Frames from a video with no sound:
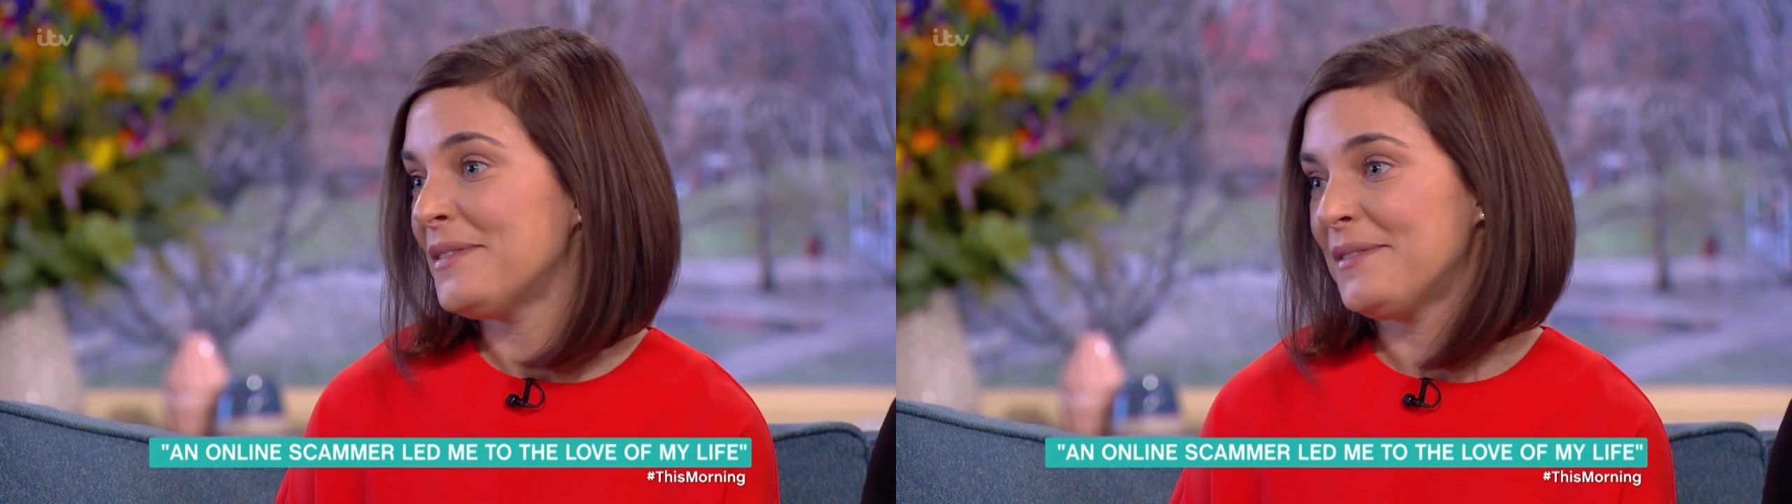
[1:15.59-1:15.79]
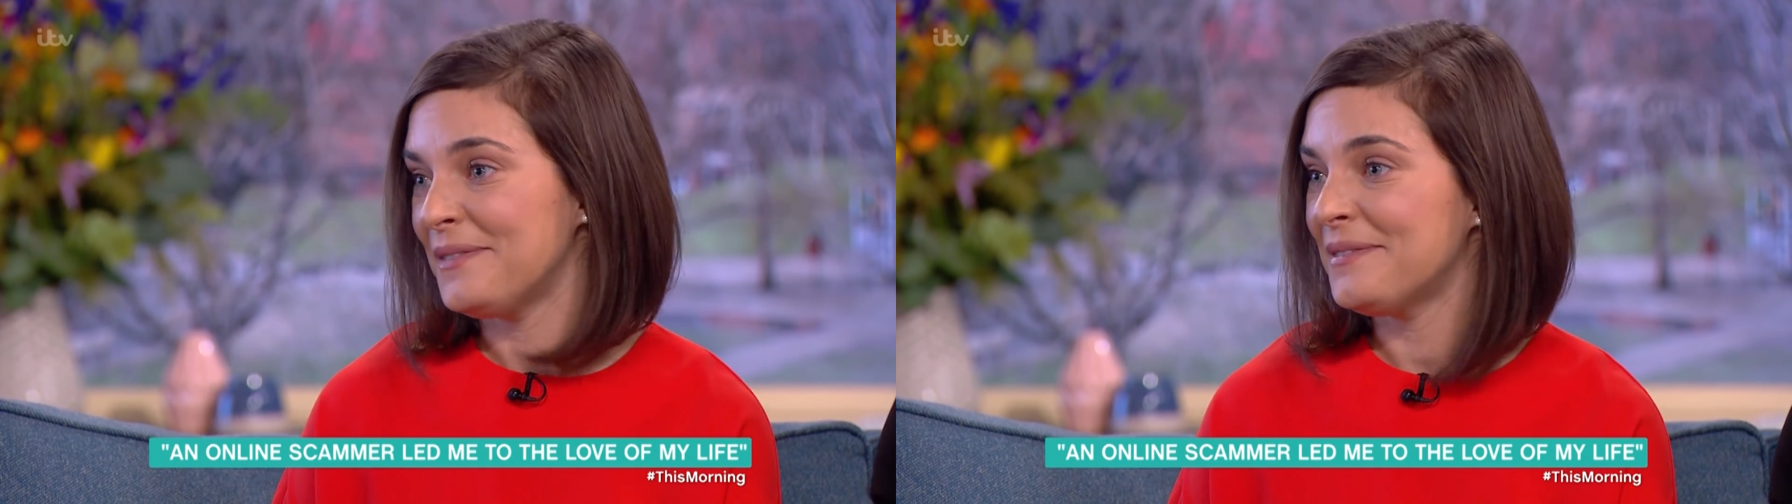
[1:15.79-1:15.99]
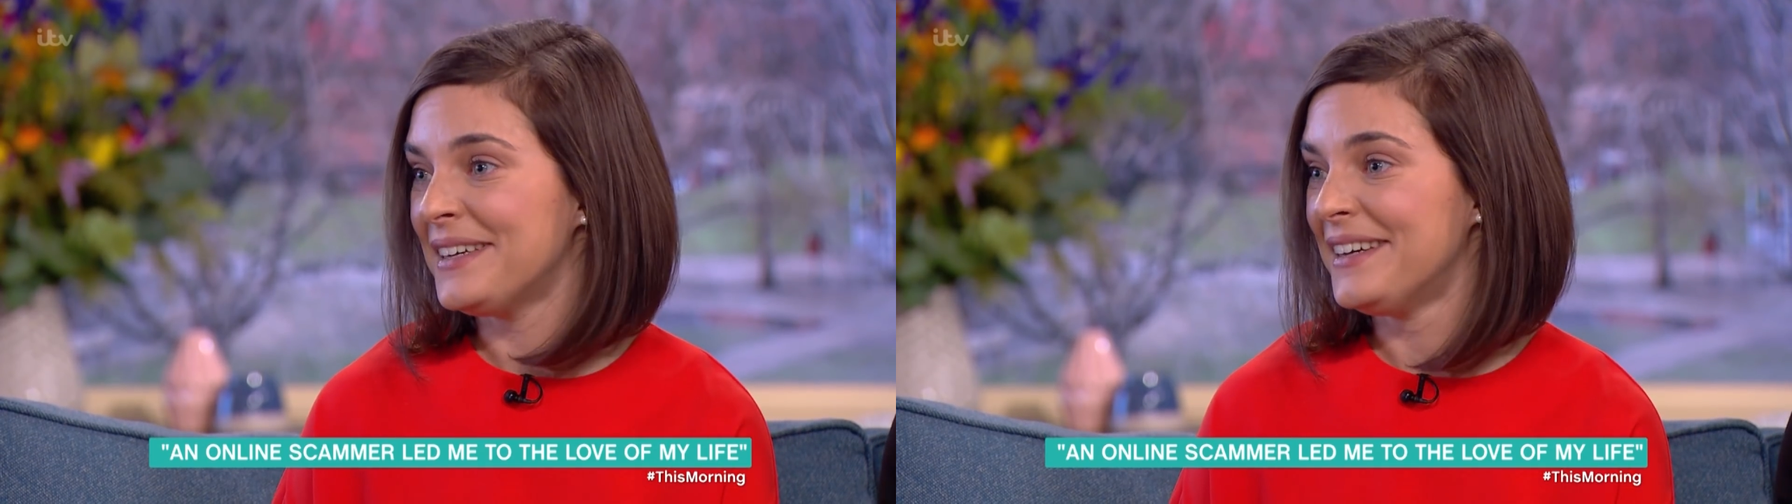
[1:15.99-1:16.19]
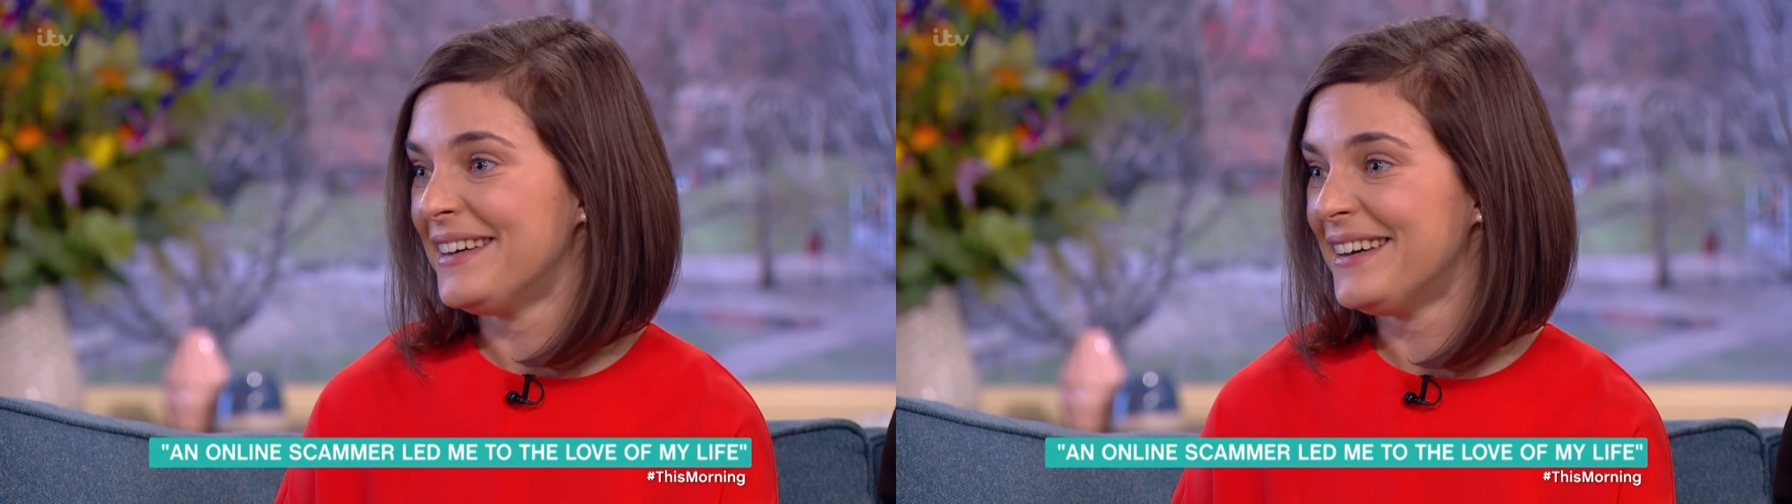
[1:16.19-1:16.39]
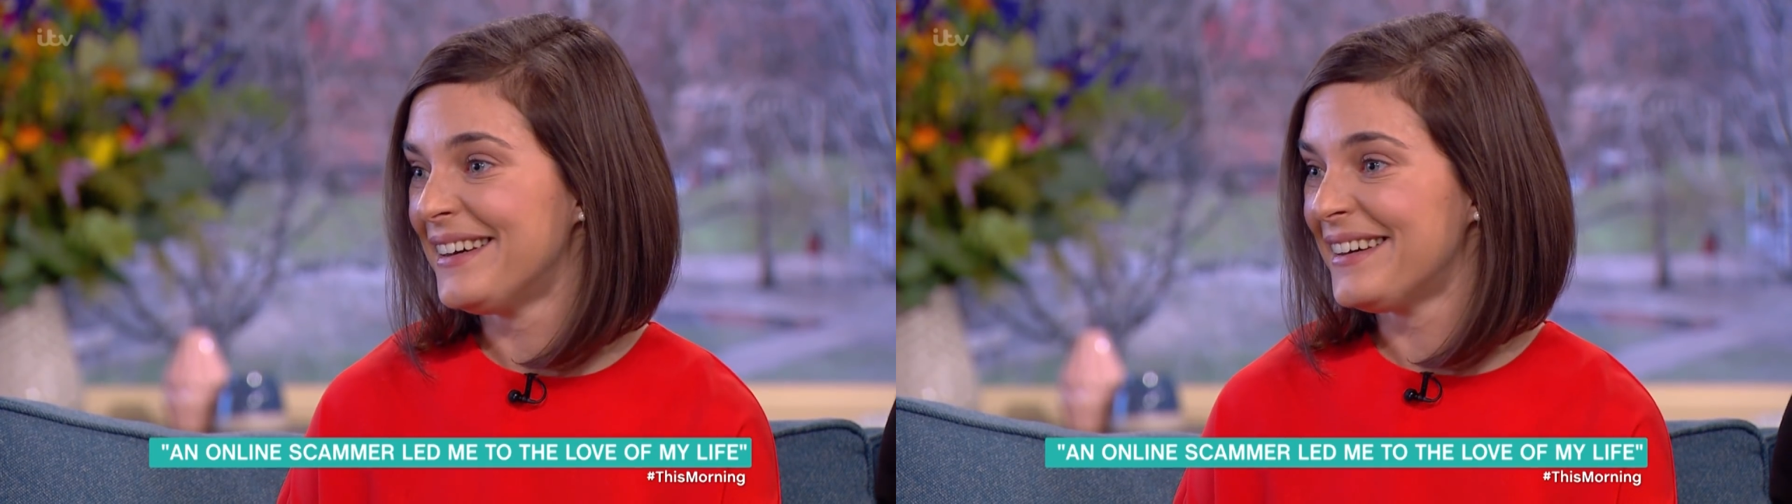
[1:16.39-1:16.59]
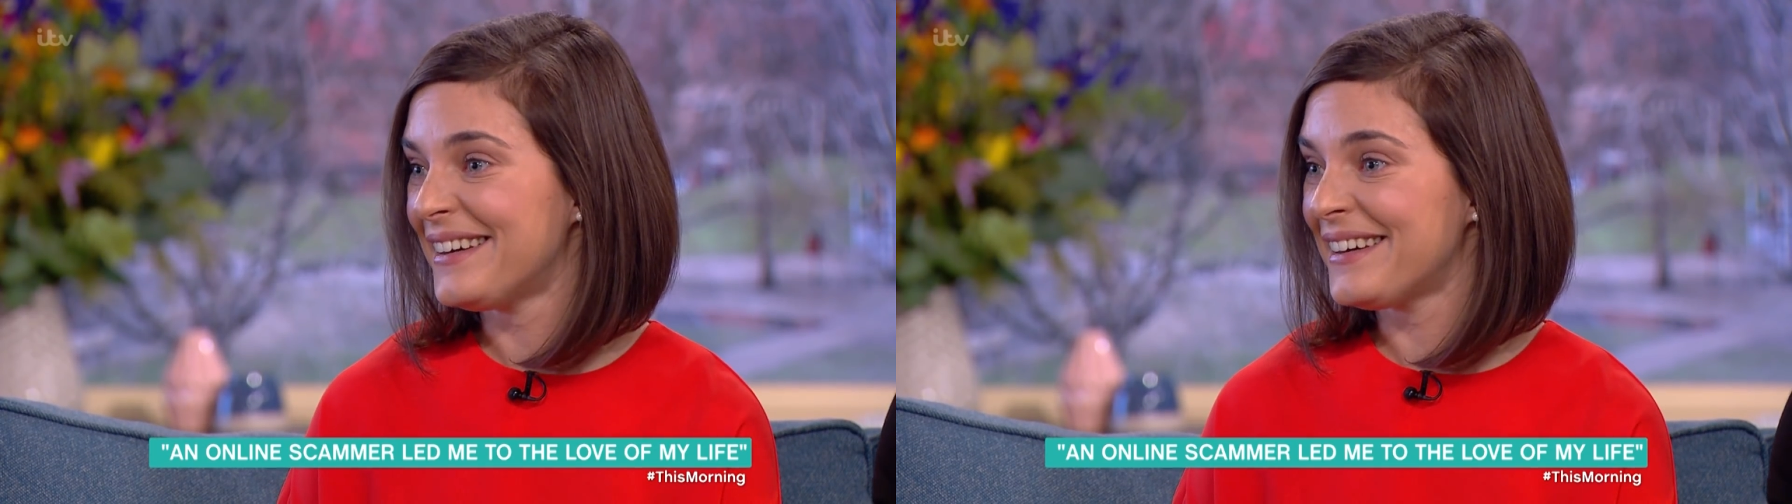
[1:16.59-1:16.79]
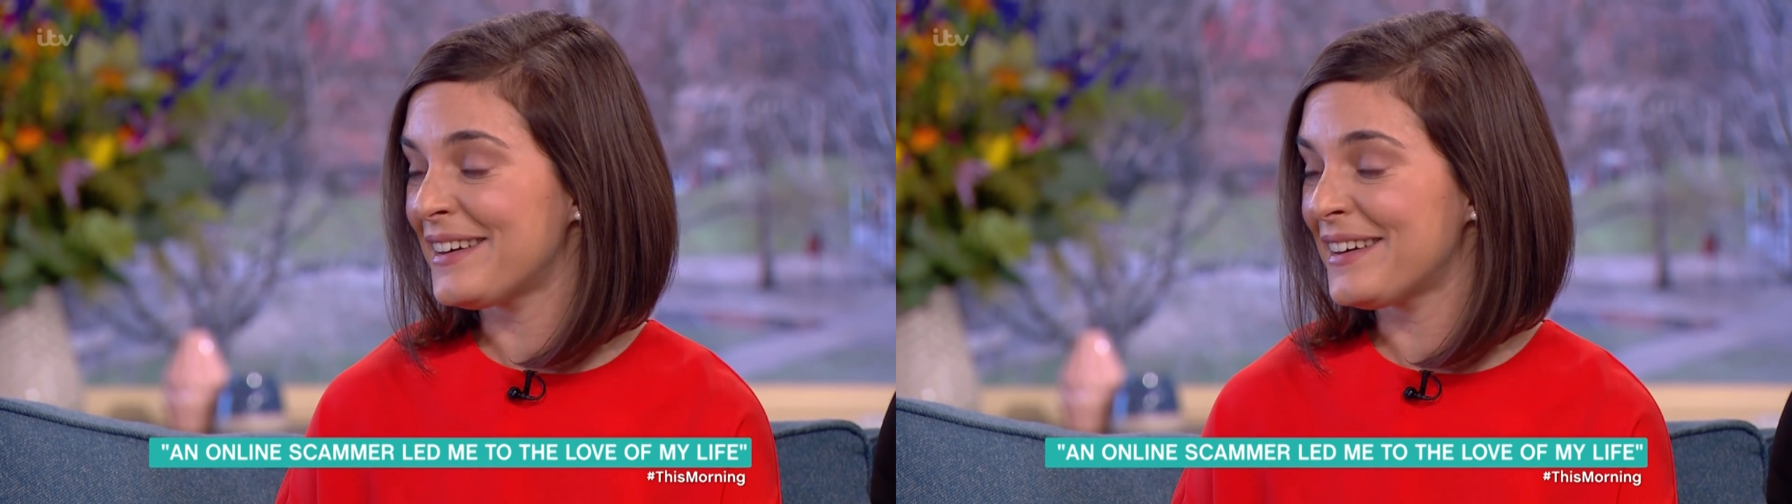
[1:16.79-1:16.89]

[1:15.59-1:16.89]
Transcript: He would send you more